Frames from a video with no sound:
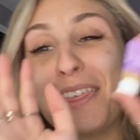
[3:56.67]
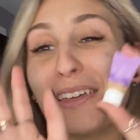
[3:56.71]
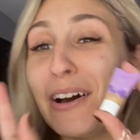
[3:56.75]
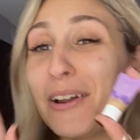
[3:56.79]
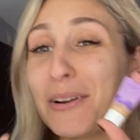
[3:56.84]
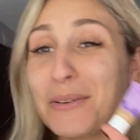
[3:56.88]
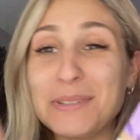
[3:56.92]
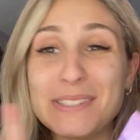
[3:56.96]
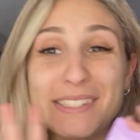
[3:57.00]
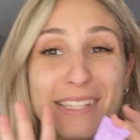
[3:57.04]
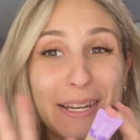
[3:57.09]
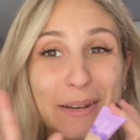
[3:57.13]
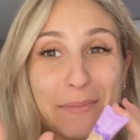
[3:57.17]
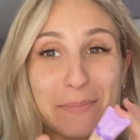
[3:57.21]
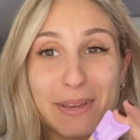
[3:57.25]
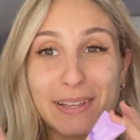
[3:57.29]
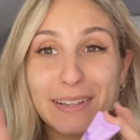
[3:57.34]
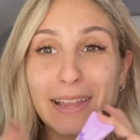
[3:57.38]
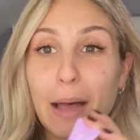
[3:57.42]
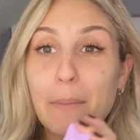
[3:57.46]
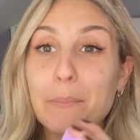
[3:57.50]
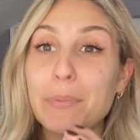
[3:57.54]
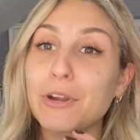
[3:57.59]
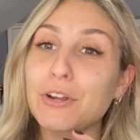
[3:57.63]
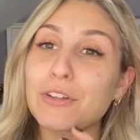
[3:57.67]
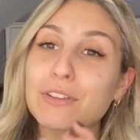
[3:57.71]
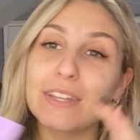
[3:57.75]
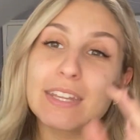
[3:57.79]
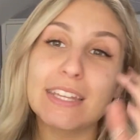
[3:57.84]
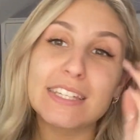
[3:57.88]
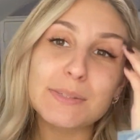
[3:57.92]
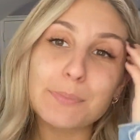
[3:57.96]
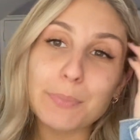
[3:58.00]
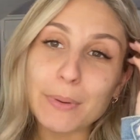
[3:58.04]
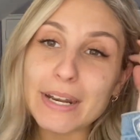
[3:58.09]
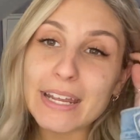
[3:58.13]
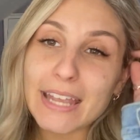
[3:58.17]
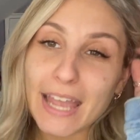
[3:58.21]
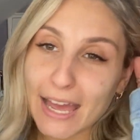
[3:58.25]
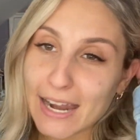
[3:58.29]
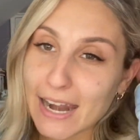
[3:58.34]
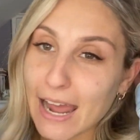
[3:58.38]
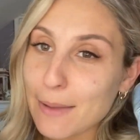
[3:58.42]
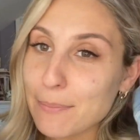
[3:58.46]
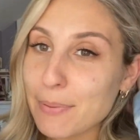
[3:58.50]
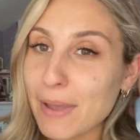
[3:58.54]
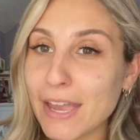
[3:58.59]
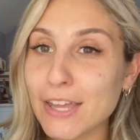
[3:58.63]
it was going to be a lot bigger than this, but again,
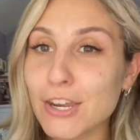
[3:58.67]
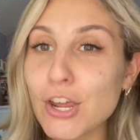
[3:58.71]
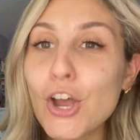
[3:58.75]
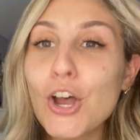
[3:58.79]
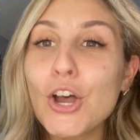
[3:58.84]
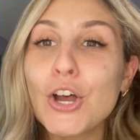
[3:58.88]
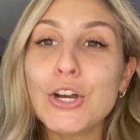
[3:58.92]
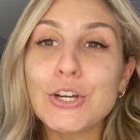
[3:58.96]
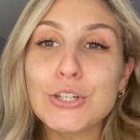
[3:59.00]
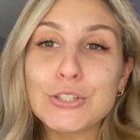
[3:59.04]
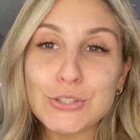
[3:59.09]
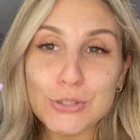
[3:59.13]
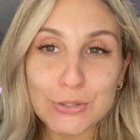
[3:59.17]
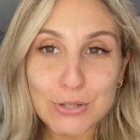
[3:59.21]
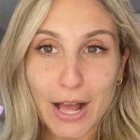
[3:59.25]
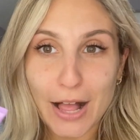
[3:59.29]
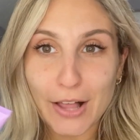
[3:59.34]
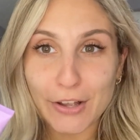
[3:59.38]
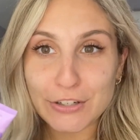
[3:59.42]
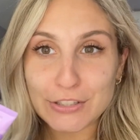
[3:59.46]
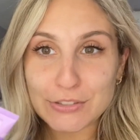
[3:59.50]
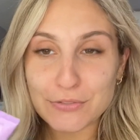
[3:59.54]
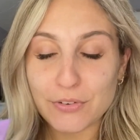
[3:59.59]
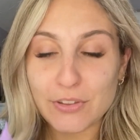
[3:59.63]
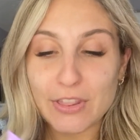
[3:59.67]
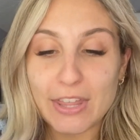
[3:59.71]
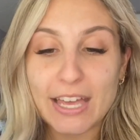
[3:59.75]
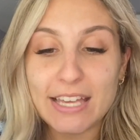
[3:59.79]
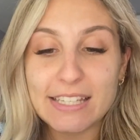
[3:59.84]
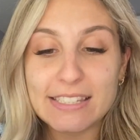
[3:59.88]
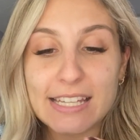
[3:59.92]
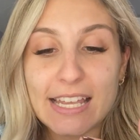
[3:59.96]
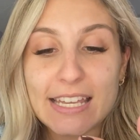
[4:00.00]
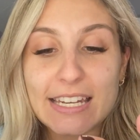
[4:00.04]
I paid $2 for this, and